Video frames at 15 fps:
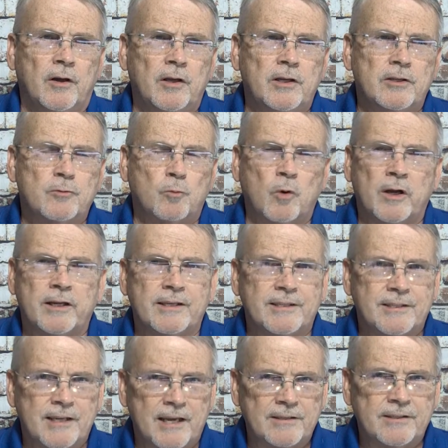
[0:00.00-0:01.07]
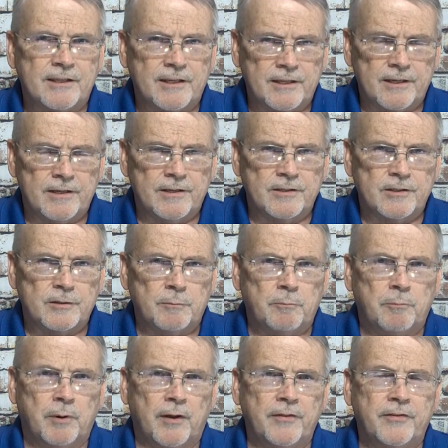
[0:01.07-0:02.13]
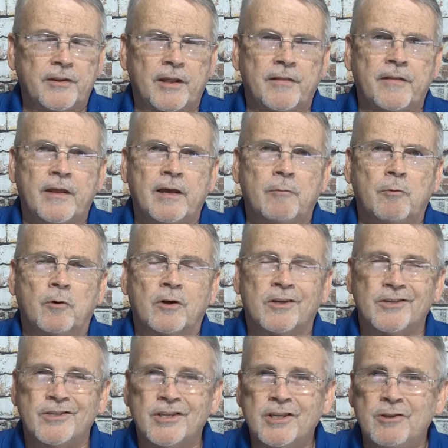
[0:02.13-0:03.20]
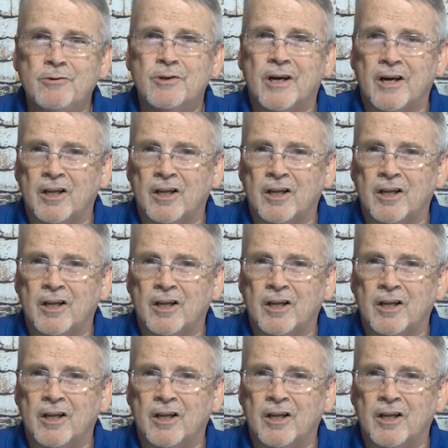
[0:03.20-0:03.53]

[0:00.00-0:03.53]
what it says it is, but then they will continue to